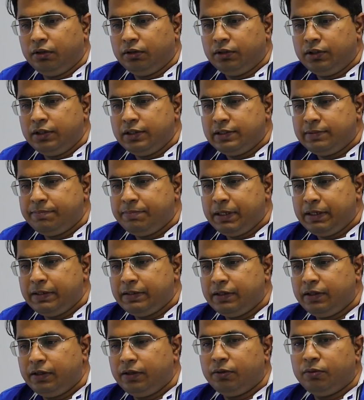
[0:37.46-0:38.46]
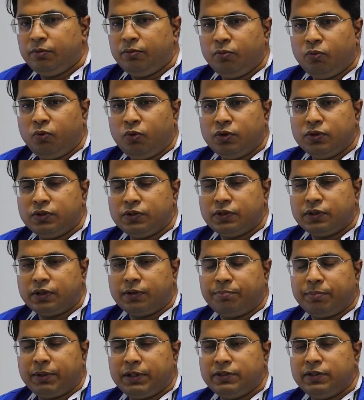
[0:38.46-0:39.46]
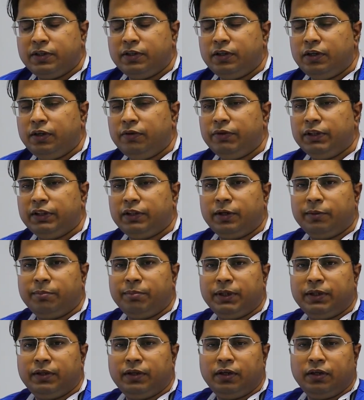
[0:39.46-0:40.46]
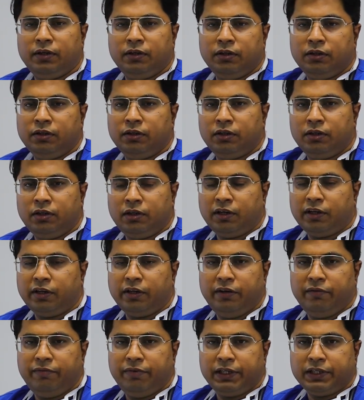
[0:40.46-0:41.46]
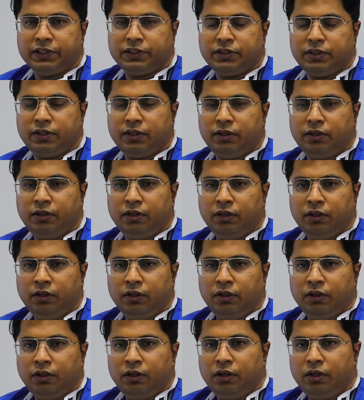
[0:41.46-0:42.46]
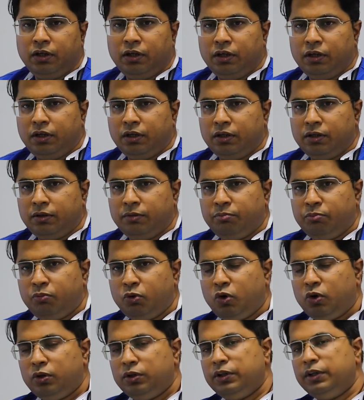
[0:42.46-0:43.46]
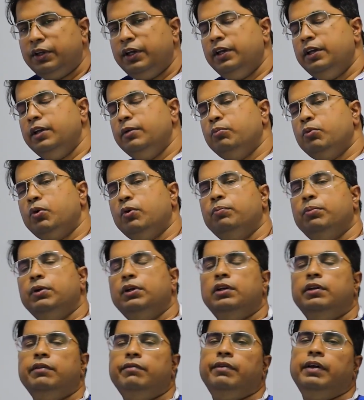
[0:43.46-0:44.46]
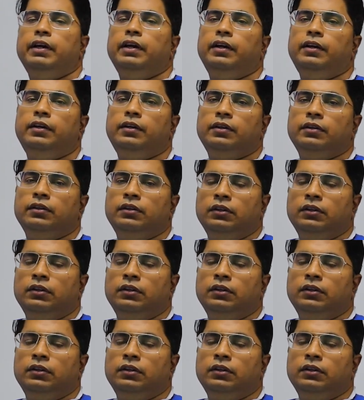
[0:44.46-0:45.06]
This patient was presented with repeated lung infection, not gaining properly weight.